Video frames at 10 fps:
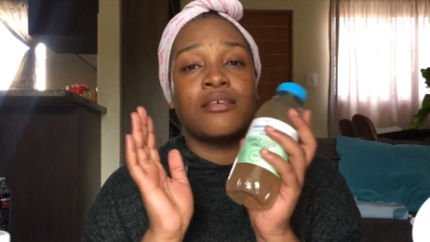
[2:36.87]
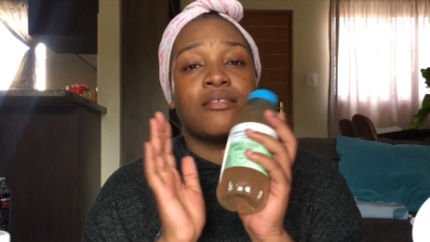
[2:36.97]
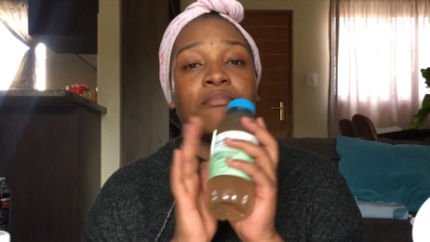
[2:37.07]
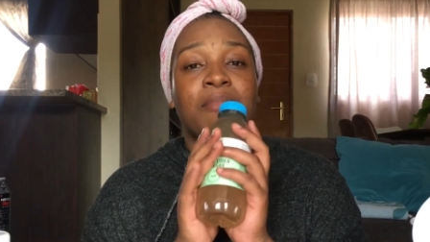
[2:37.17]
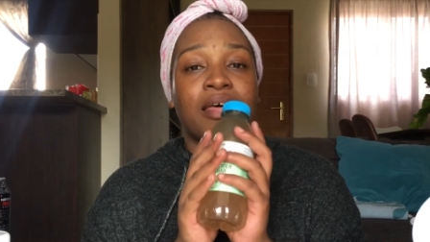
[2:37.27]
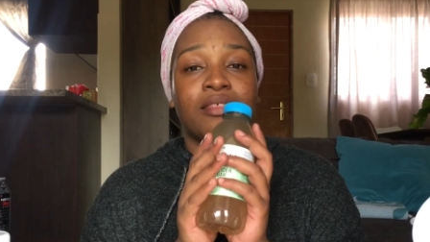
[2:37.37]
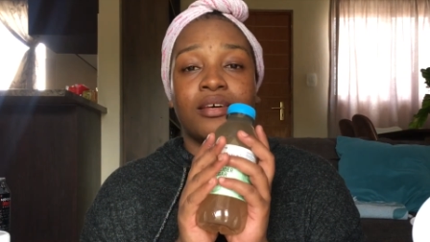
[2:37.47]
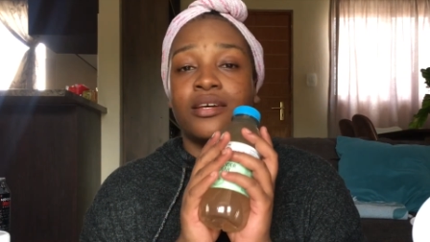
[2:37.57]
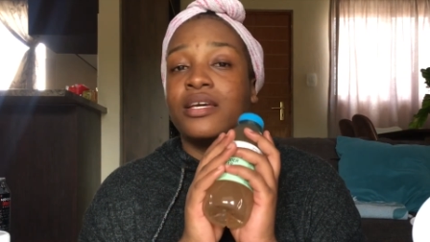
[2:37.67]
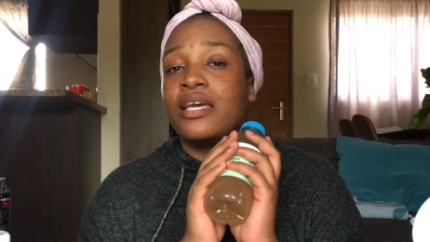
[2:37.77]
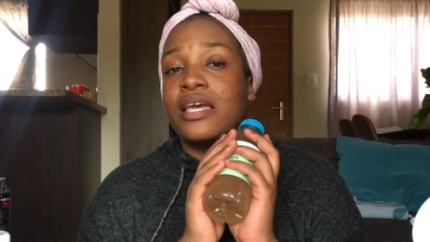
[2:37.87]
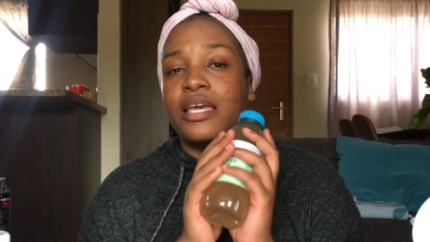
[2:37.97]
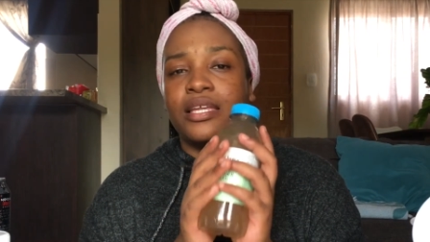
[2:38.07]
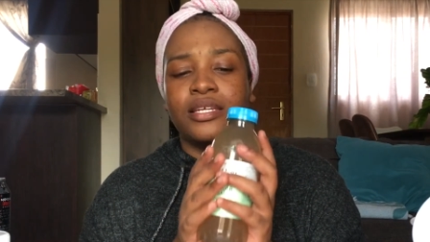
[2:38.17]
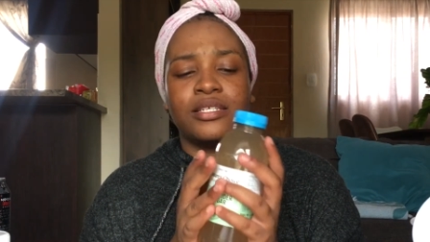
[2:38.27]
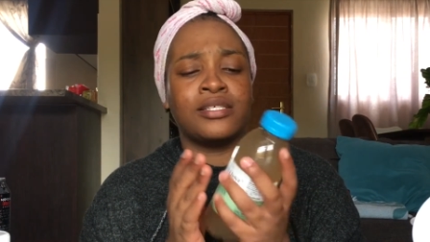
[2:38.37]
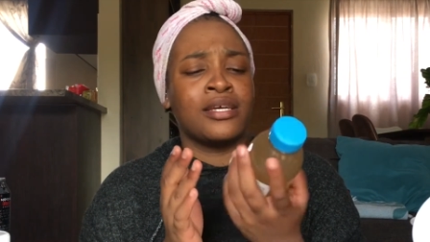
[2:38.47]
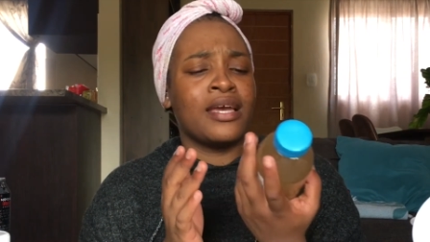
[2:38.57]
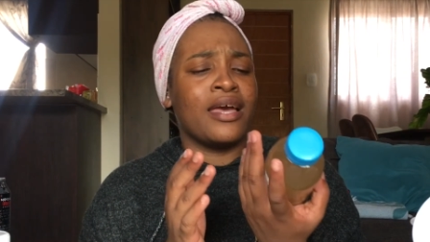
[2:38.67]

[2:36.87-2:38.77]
the mother in it.